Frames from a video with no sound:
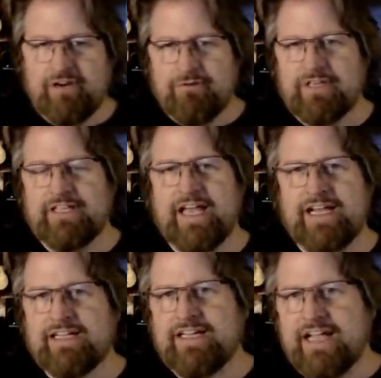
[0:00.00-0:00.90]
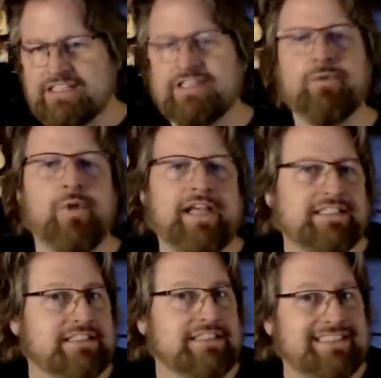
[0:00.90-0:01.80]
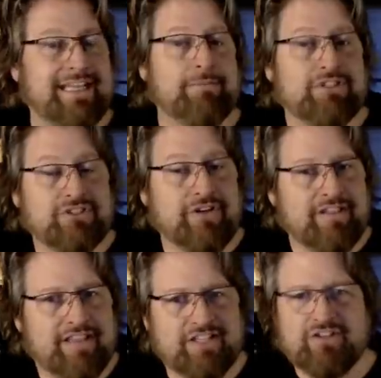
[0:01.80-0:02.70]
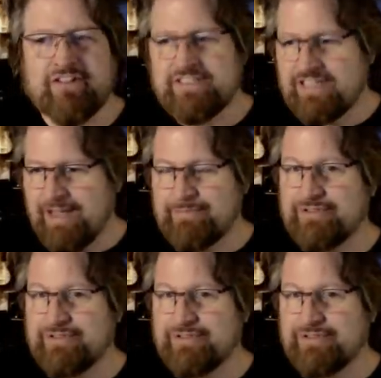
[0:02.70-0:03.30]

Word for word: really excellent ways to demonstrate things all the time.